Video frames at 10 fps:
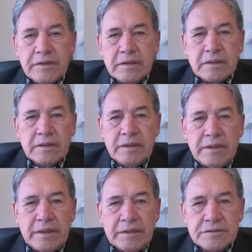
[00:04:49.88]
think
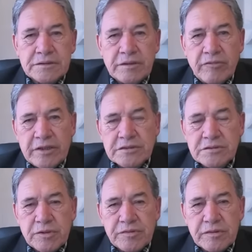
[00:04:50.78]
he is in a
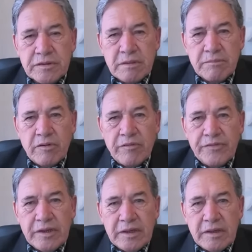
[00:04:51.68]
race with some
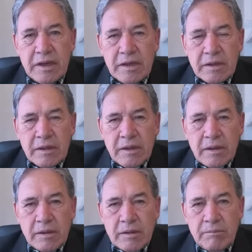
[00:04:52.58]
of the
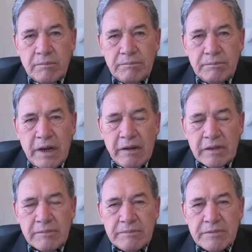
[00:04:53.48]

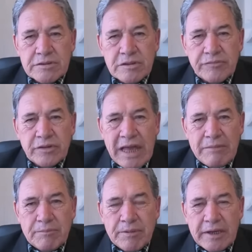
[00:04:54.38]
Maori members of the
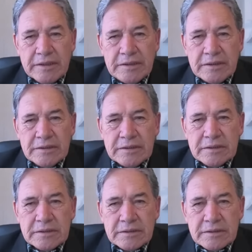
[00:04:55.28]
Labour Party
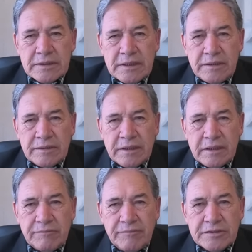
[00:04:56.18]
in
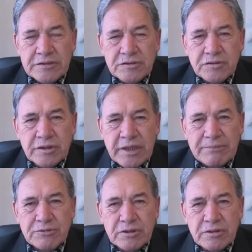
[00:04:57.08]
a venture to
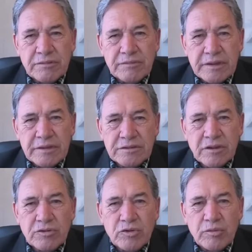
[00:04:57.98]
capture the
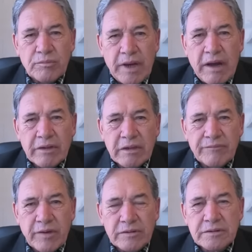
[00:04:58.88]
so called Maori
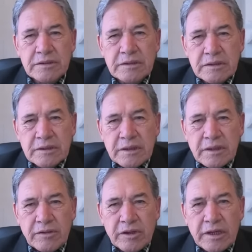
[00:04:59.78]
vote,
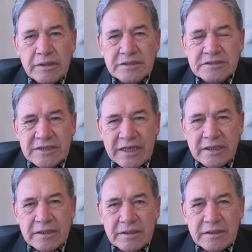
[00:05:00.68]
not
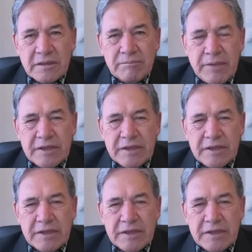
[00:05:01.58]
understanding that the